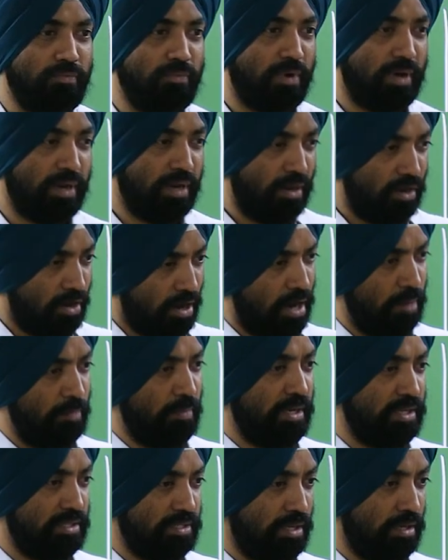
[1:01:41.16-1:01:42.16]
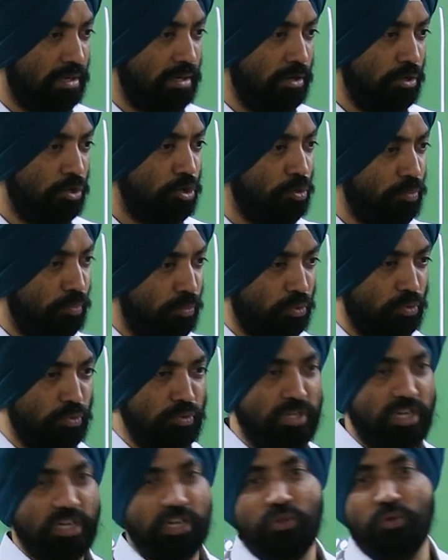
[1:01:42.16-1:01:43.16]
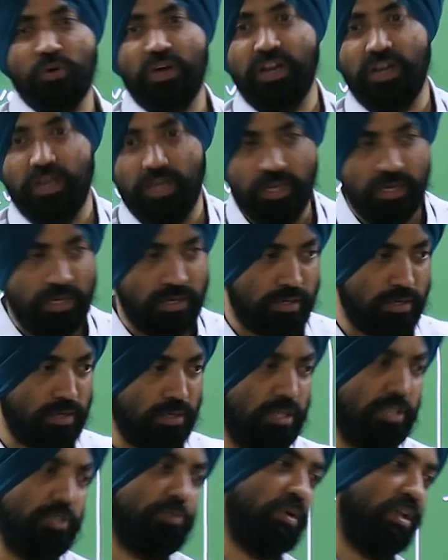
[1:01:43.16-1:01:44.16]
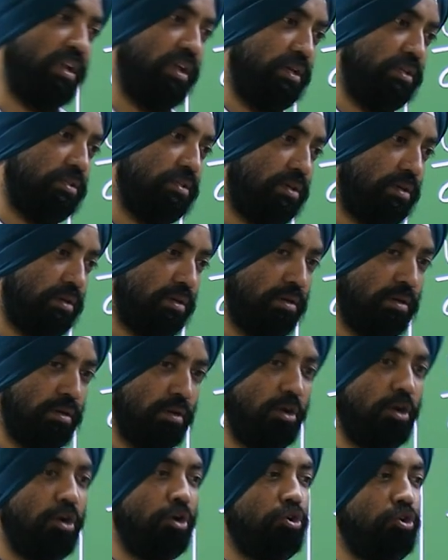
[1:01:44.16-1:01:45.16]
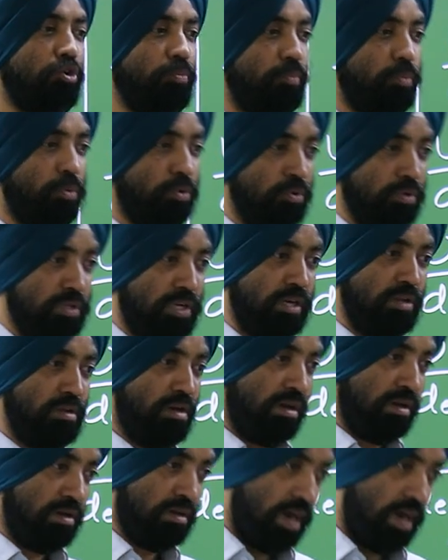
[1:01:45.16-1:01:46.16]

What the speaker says: For a law person to prove that you are linked is very easy. To prove that you are